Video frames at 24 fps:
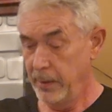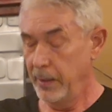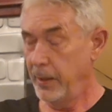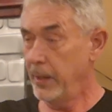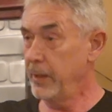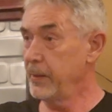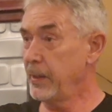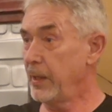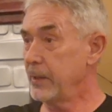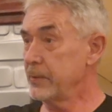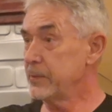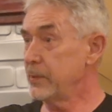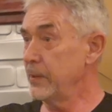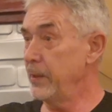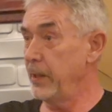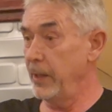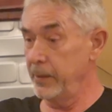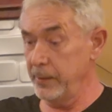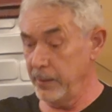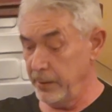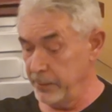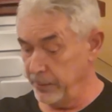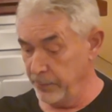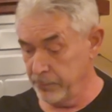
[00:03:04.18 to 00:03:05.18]
And that's it.
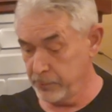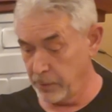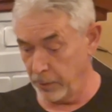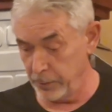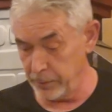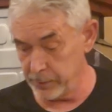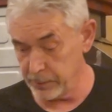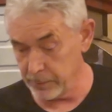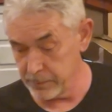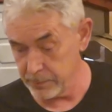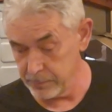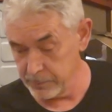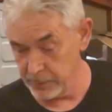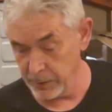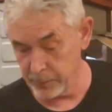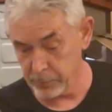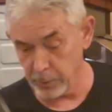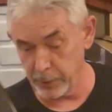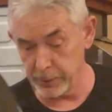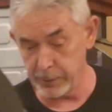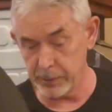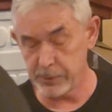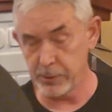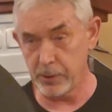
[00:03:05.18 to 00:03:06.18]
And then you've got your
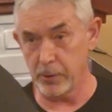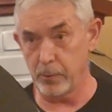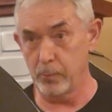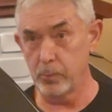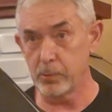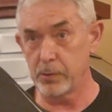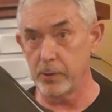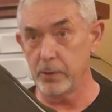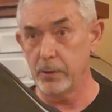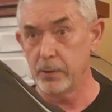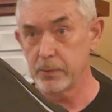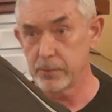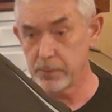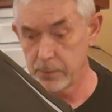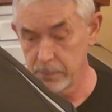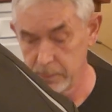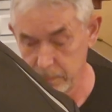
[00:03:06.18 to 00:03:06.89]
2 doors.